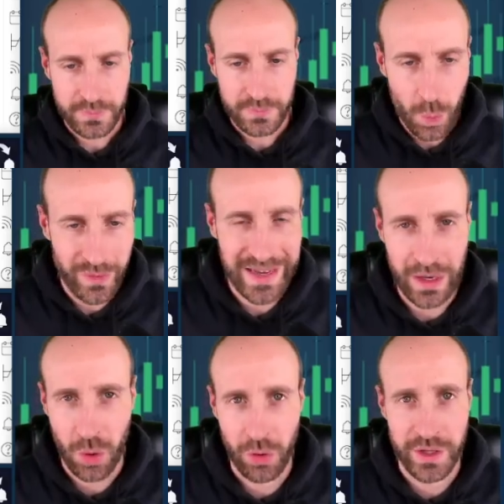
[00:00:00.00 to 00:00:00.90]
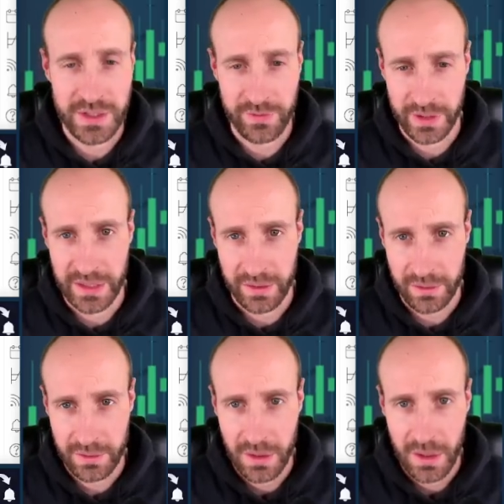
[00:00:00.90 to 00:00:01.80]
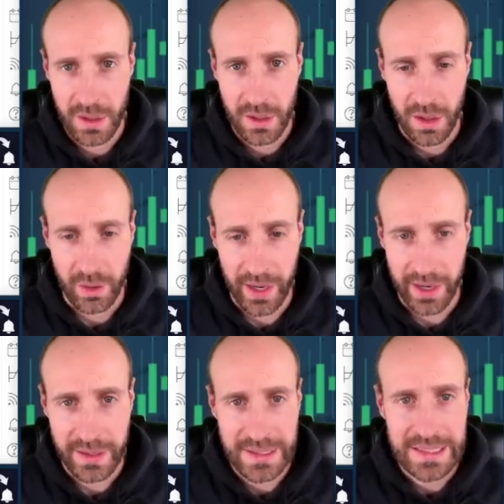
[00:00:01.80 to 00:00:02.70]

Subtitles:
We've got to hold this for ETH, okay?